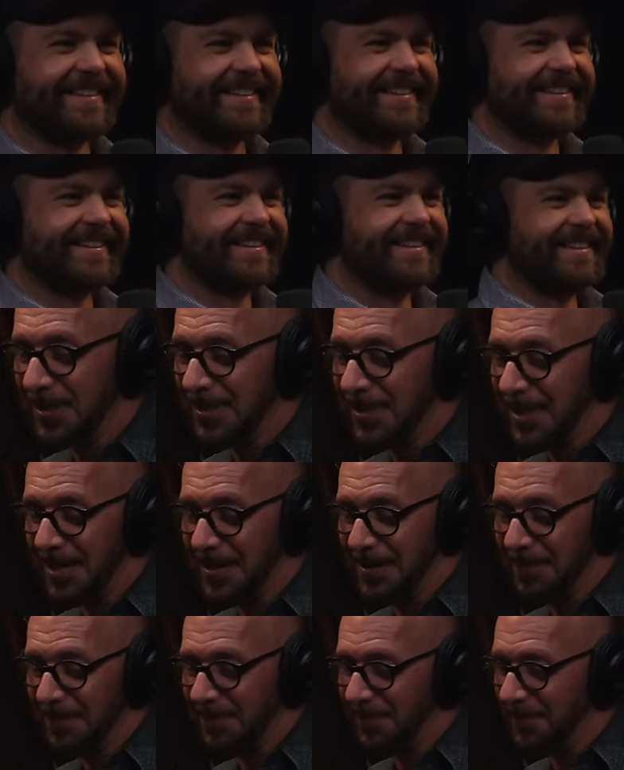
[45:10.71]
But I hear it's
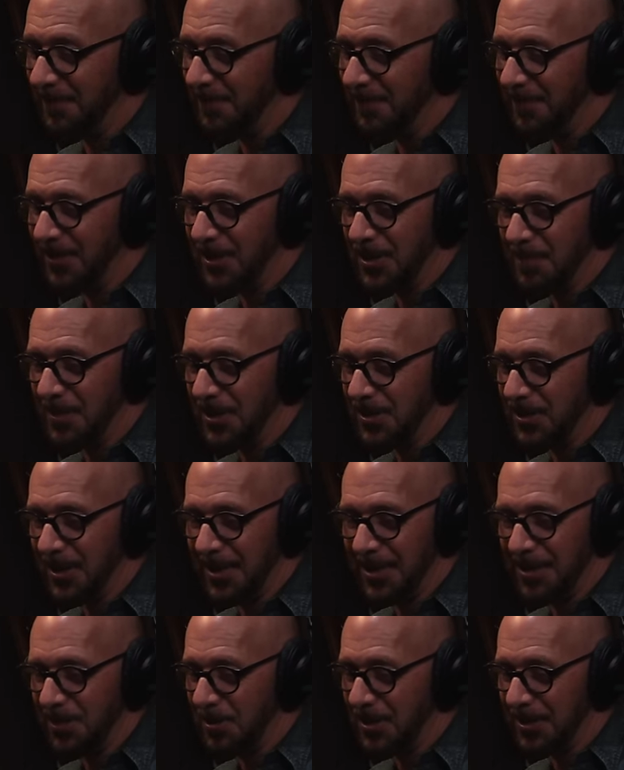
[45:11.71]
like very much
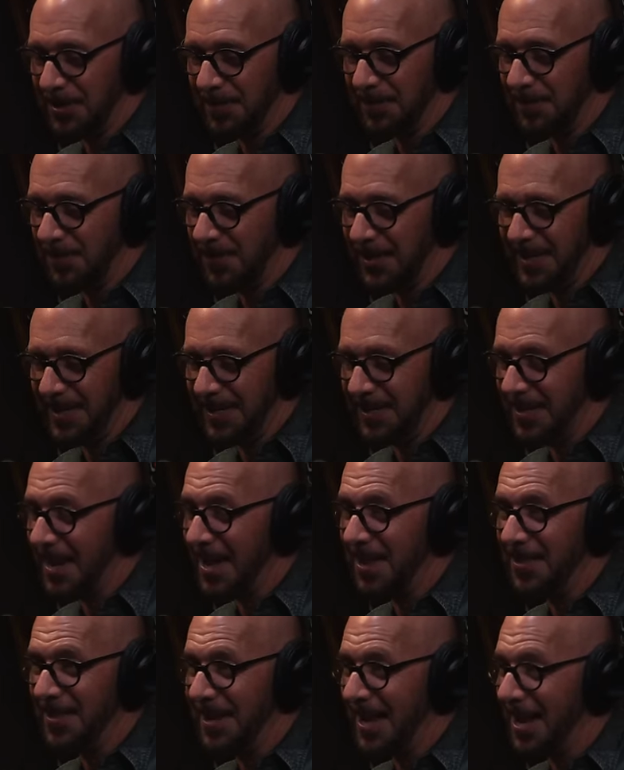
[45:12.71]
like going into
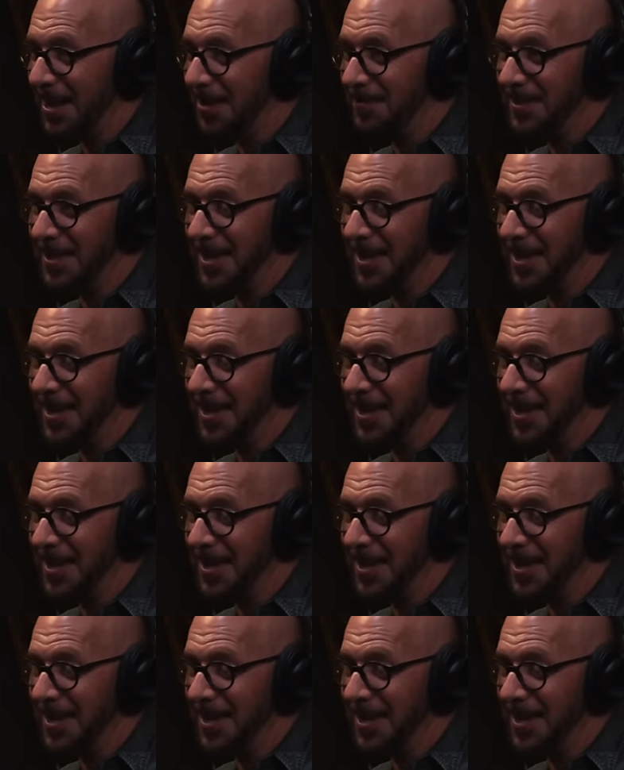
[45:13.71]
death and out of